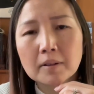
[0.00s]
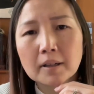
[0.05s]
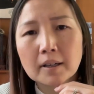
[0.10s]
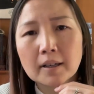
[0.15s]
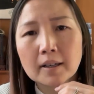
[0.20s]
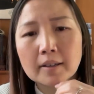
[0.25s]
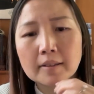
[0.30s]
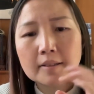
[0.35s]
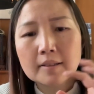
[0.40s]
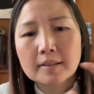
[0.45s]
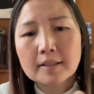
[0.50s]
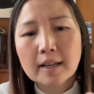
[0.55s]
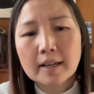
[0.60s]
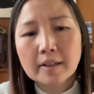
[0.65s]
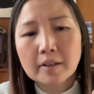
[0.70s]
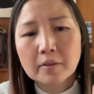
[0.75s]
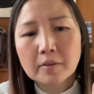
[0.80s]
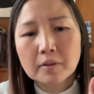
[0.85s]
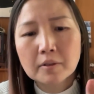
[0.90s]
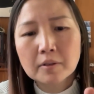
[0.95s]
a
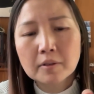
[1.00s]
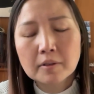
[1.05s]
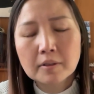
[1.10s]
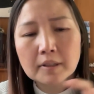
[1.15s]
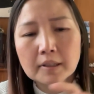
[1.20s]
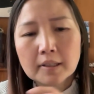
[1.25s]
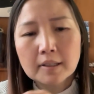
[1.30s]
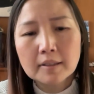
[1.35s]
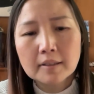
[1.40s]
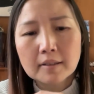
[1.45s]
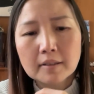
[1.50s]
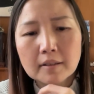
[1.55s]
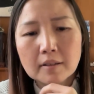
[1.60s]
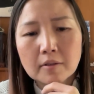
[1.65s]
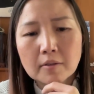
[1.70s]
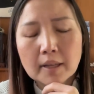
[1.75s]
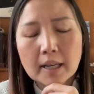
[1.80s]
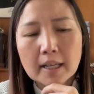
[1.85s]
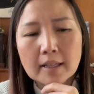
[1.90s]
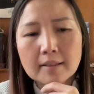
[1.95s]
designer could
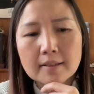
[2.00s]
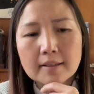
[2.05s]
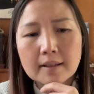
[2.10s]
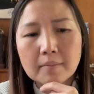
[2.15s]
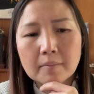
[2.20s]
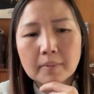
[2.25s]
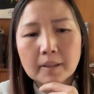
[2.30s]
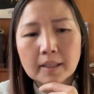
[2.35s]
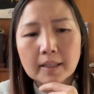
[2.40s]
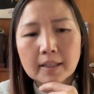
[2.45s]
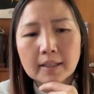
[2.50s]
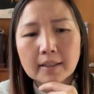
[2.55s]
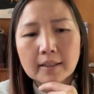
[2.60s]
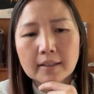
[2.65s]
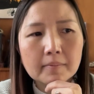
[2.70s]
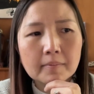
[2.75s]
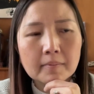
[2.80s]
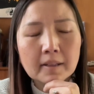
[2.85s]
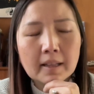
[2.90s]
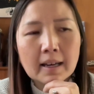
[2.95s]
create something
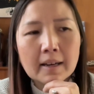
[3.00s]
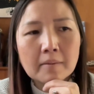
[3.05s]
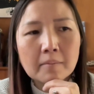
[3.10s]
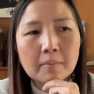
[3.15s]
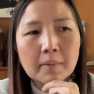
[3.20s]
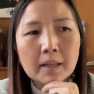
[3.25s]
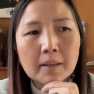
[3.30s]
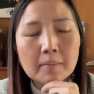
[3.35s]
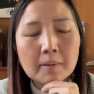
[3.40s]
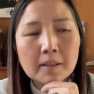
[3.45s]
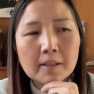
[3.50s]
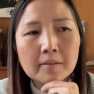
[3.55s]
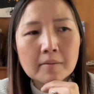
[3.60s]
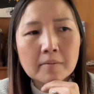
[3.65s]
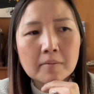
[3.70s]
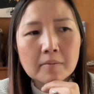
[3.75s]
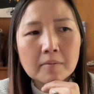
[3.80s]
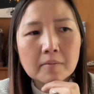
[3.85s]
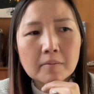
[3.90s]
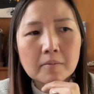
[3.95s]
that maybe
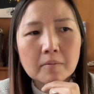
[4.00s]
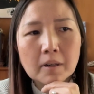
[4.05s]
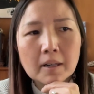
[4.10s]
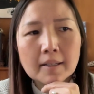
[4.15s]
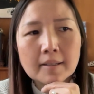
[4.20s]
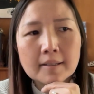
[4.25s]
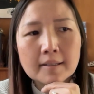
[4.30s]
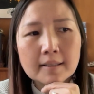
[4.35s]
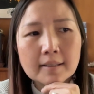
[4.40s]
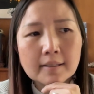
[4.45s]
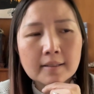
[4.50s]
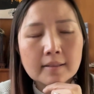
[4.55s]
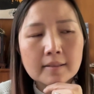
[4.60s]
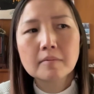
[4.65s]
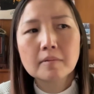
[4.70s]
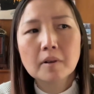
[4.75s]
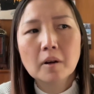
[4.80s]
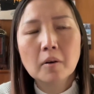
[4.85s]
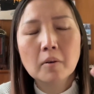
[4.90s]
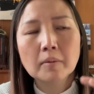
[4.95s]
wasn't
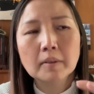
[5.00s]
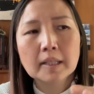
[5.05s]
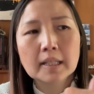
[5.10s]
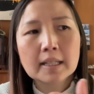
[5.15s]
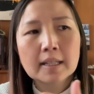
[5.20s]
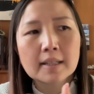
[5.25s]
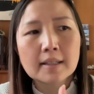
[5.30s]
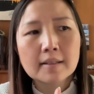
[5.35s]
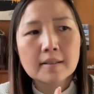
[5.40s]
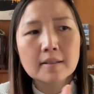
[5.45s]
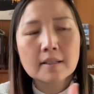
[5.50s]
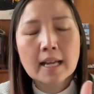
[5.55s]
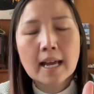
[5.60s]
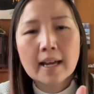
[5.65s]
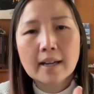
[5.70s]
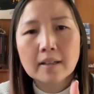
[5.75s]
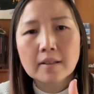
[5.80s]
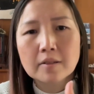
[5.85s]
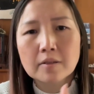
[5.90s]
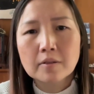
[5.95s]
only
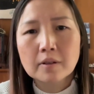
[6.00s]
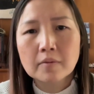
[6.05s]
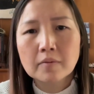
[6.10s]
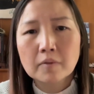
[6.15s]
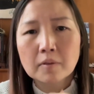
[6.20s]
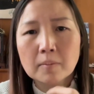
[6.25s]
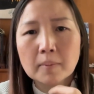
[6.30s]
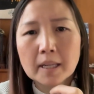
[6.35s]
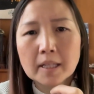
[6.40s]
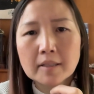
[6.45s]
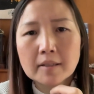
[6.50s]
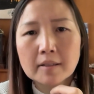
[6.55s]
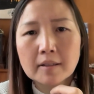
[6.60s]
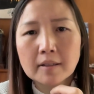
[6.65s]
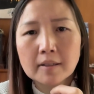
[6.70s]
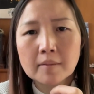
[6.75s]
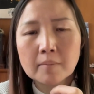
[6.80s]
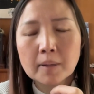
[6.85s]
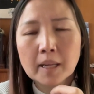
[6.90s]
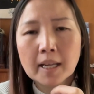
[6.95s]
text or information on
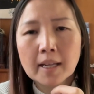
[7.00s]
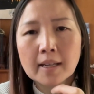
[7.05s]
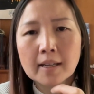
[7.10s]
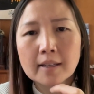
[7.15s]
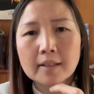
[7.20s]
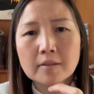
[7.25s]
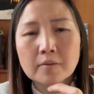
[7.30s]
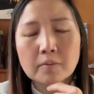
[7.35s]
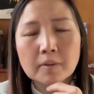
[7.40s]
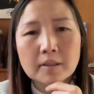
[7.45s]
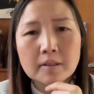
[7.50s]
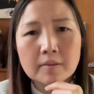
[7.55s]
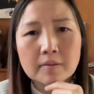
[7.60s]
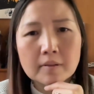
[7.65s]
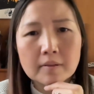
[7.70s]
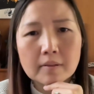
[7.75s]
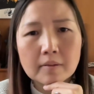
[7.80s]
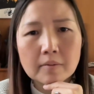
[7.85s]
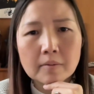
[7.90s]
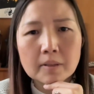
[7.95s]
a page was
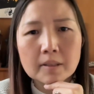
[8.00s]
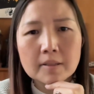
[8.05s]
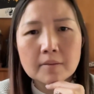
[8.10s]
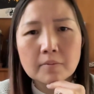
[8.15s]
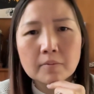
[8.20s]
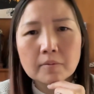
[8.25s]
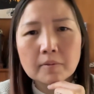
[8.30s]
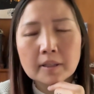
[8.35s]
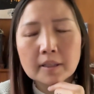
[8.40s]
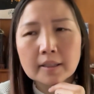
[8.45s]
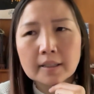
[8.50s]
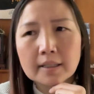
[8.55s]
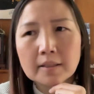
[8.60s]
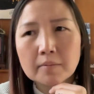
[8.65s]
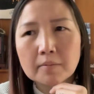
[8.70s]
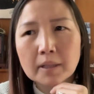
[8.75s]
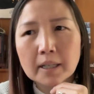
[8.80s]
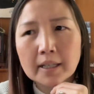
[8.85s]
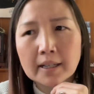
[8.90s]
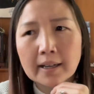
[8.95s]
really
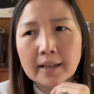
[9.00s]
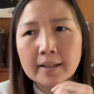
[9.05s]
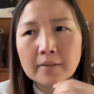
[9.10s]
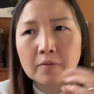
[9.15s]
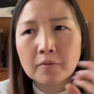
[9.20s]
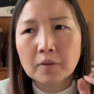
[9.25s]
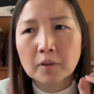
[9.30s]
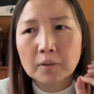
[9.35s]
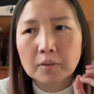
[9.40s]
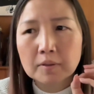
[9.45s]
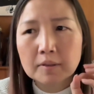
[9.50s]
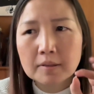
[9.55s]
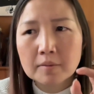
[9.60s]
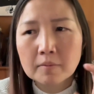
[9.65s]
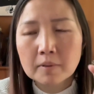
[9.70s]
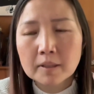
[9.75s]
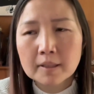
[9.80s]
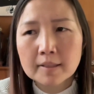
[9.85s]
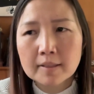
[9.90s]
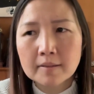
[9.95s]
when I first
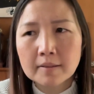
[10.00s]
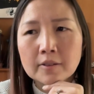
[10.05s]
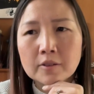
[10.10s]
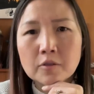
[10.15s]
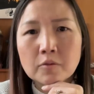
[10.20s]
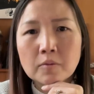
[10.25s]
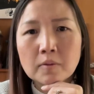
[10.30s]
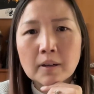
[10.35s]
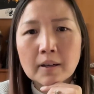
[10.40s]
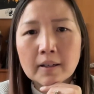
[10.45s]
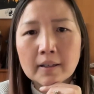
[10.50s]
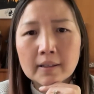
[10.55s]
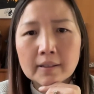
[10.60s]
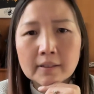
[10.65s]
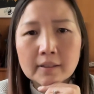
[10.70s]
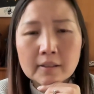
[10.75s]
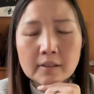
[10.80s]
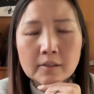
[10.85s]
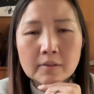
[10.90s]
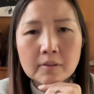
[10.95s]
was
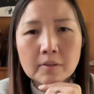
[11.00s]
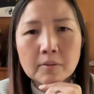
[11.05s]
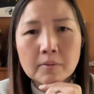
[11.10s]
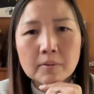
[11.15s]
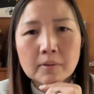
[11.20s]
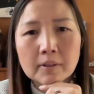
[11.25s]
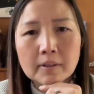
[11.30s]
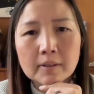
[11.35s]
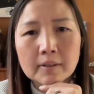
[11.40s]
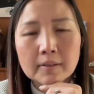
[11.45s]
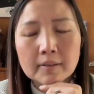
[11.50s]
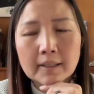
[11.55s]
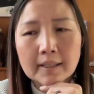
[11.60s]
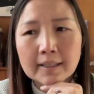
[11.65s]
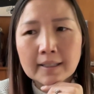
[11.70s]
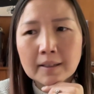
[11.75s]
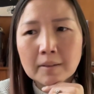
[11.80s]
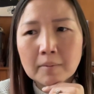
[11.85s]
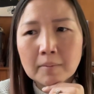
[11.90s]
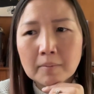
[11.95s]
drawn toward, like
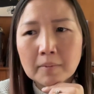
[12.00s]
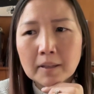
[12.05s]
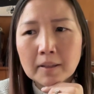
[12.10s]
a